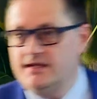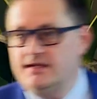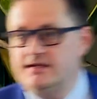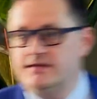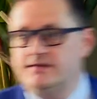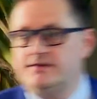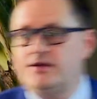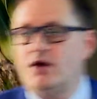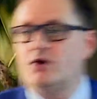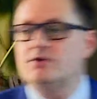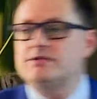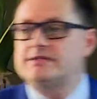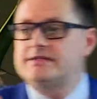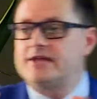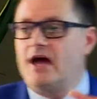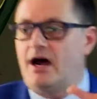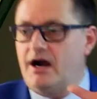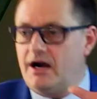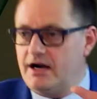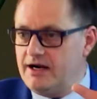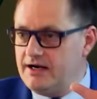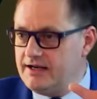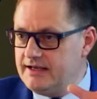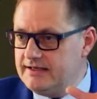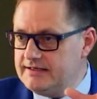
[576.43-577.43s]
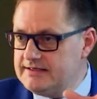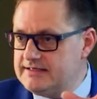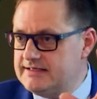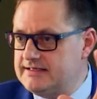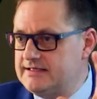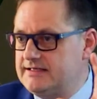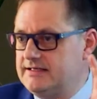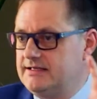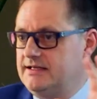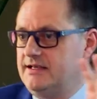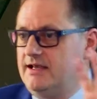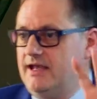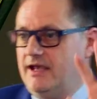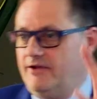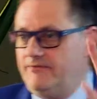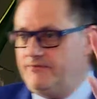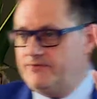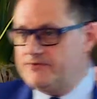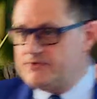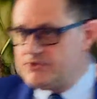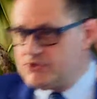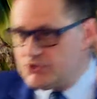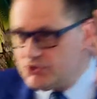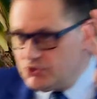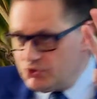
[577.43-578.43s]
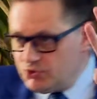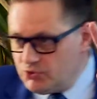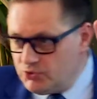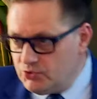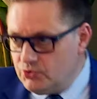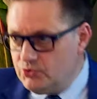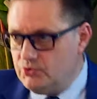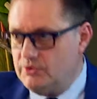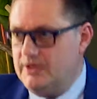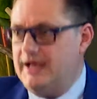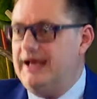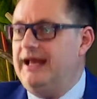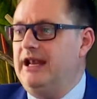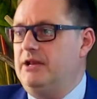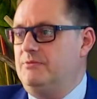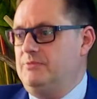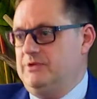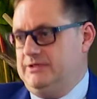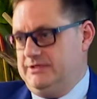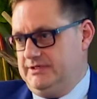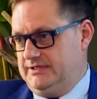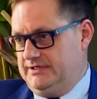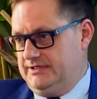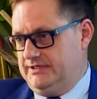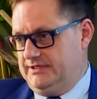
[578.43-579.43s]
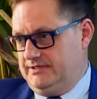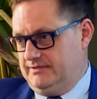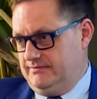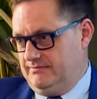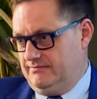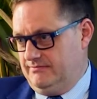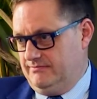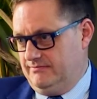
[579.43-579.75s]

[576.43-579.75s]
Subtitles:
Those targets have two elements.